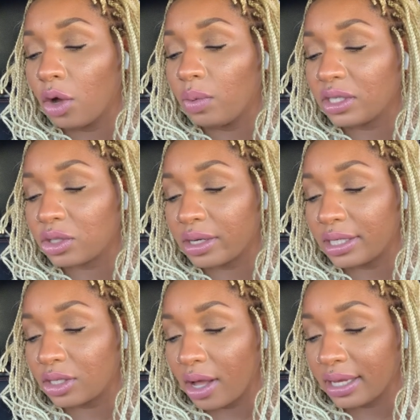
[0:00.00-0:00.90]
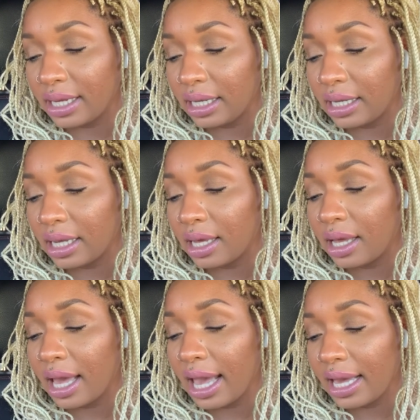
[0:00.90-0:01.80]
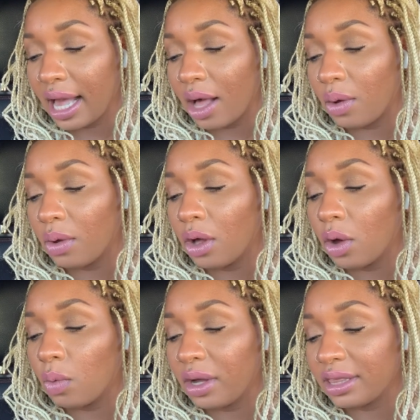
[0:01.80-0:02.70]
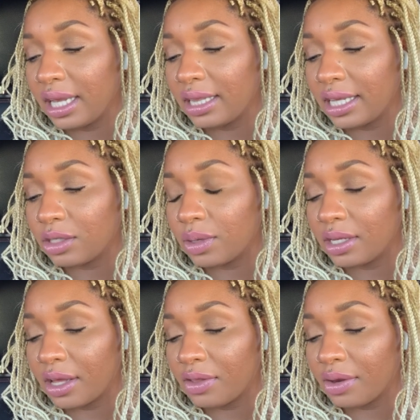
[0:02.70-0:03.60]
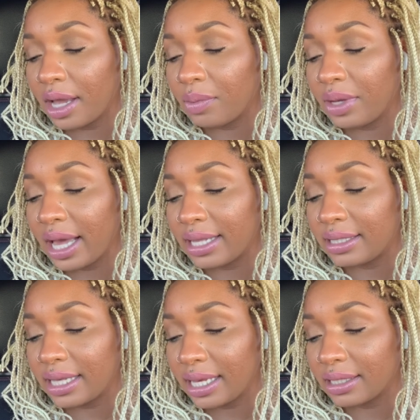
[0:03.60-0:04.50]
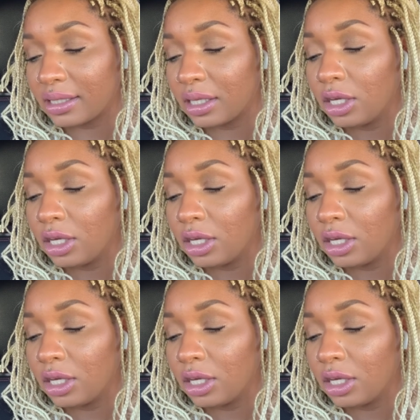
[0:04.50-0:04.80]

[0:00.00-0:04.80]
We started talking, hang out, one thing led to another, and we had sex.